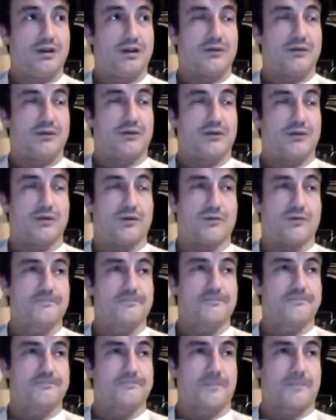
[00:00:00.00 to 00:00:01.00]
So
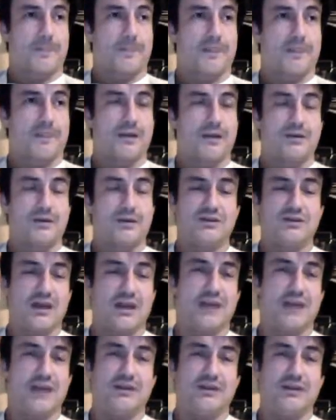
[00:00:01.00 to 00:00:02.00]
unless you
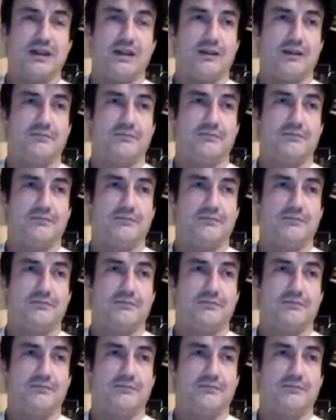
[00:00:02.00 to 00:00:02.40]
had the